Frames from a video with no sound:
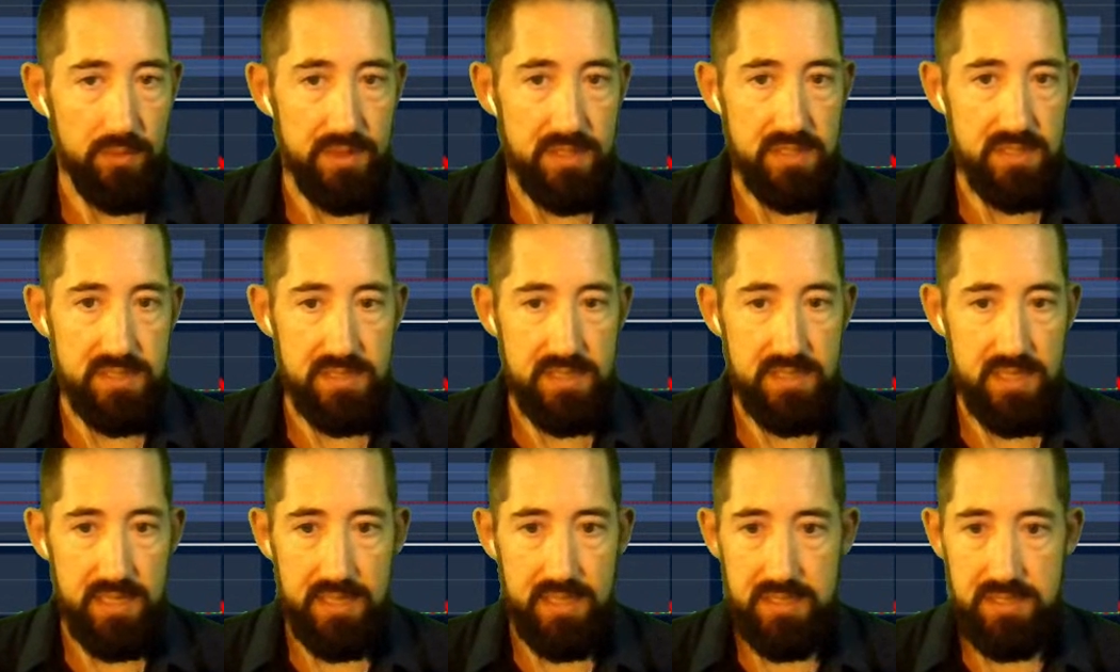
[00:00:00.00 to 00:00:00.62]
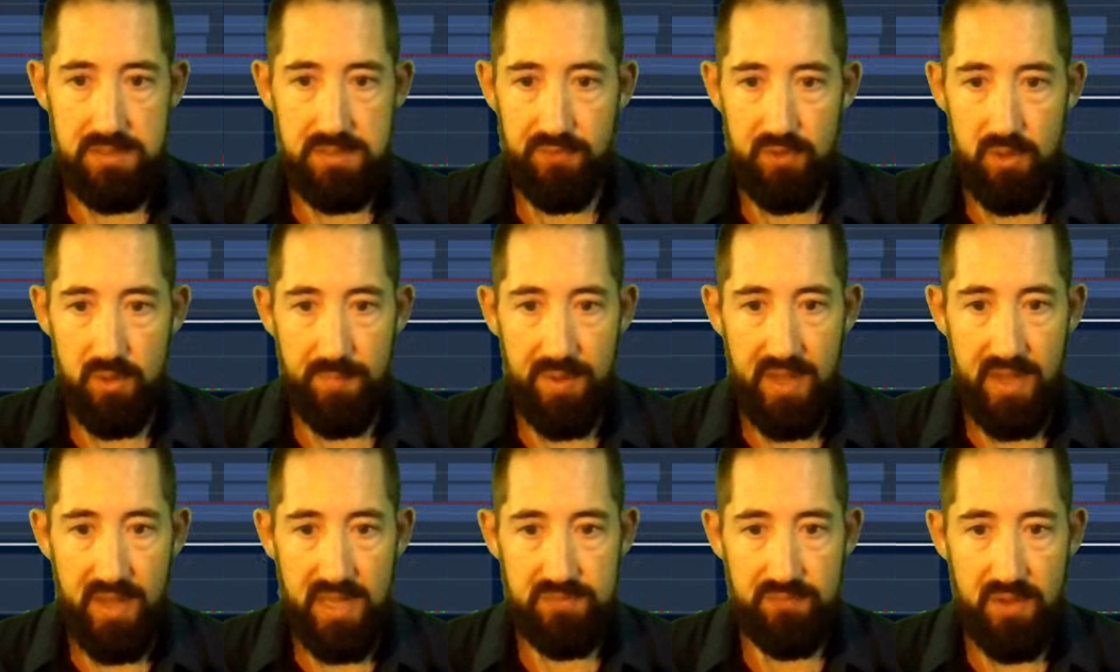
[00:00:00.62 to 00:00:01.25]
This is, for the
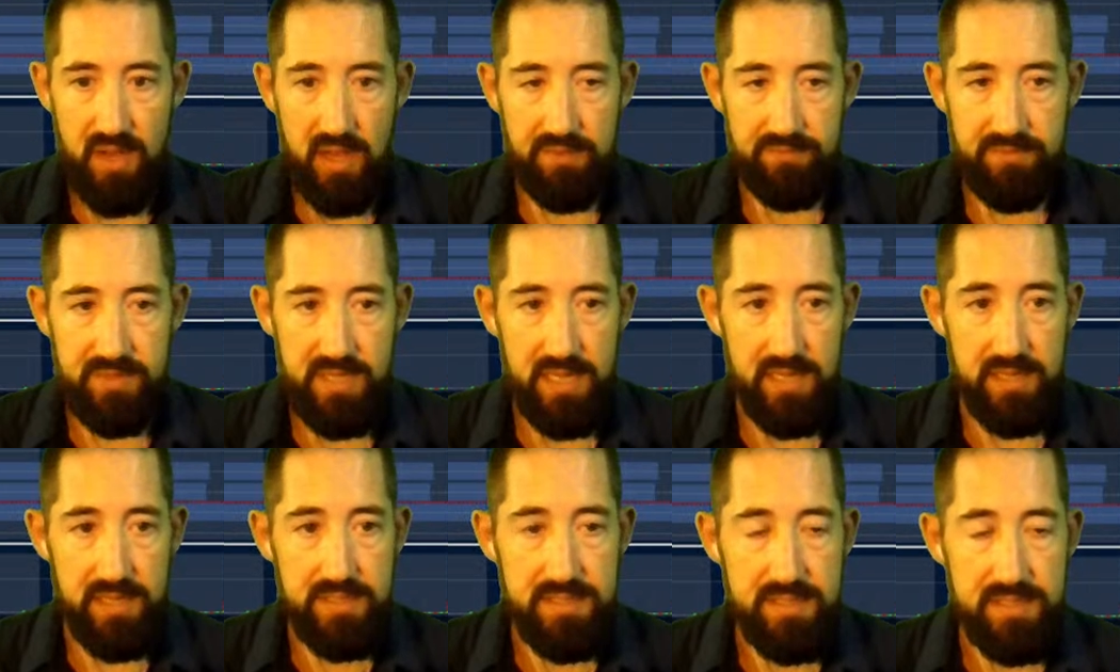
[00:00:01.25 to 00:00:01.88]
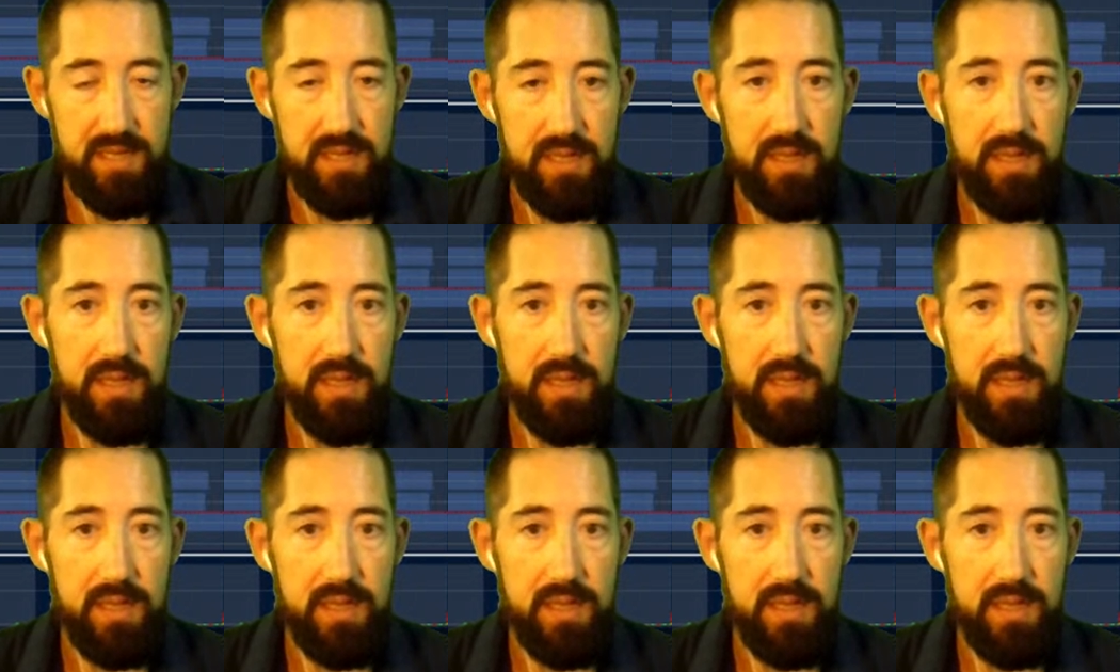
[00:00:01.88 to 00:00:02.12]
past five days,